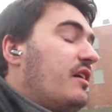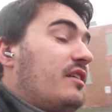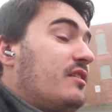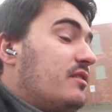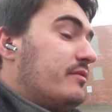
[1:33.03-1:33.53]

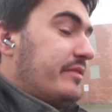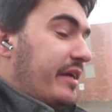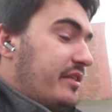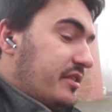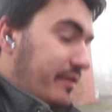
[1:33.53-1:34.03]
well,
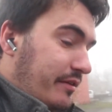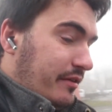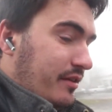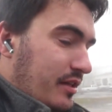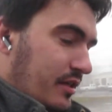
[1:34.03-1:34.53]
10
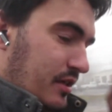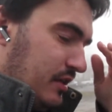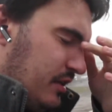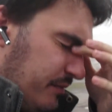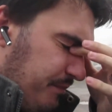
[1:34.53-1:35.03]
till
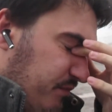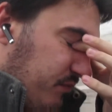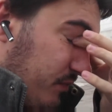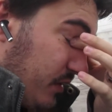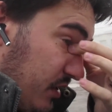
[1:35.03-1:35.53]

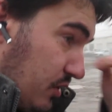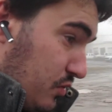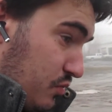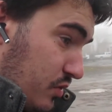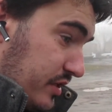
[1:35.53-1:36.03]

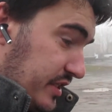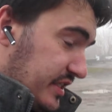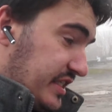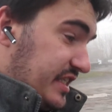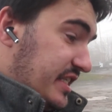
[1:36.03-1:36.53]
quarter to
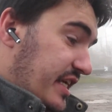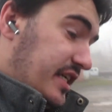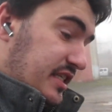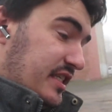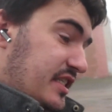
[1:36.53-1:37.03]

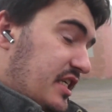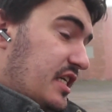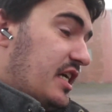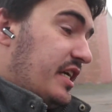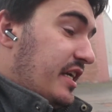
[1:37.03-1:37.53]
6
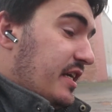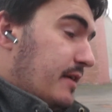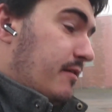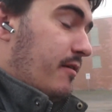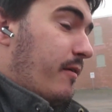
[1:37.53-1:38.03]
tonight,
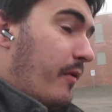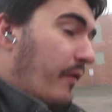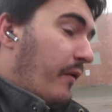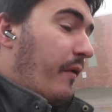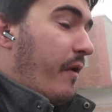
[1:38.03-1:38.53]

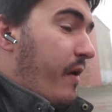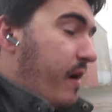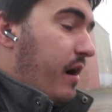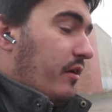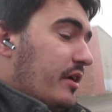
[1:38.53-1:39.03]

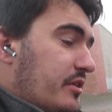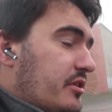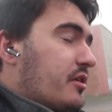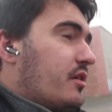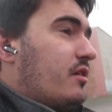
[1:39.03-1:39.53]

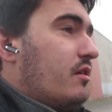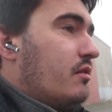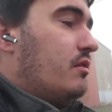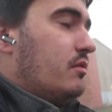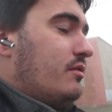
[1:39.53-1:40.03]
which
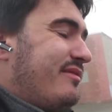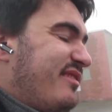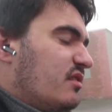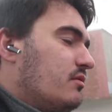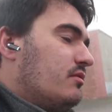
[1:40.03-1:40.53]

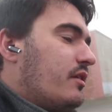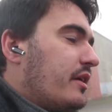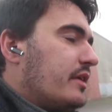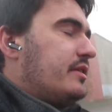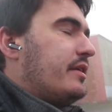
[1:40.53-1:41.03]
eh,
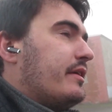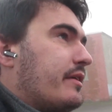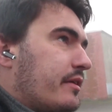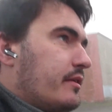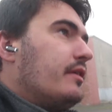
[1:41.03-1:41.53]
I can
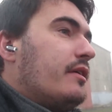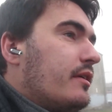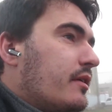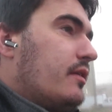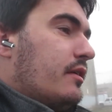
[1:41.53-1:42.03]
take.
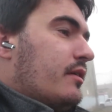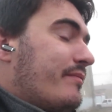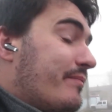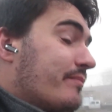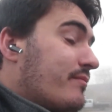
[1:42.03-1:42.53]

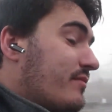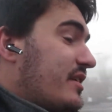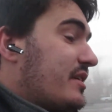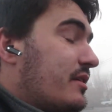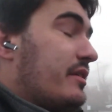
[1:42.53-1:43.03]

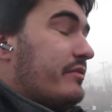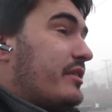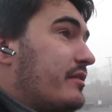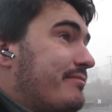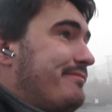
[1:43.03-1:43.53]
Take it or leave
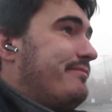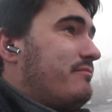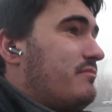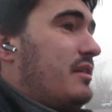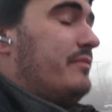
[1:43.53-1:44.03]
it.
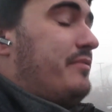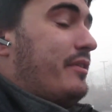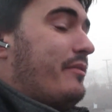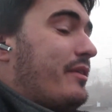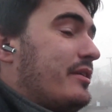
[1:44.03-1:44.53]
I'm
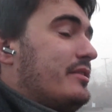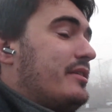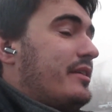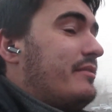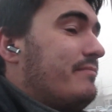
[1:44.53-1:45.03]
fine with that
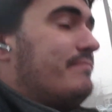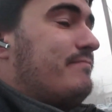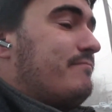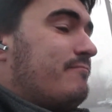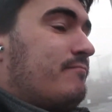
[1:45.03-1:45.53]
today.
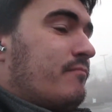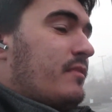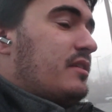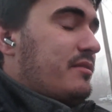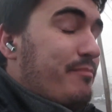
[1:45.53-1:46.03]

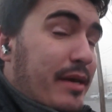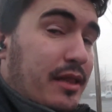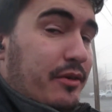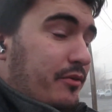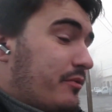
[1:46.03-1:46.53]
It's
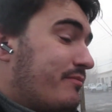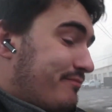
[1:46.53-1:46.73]
mellow.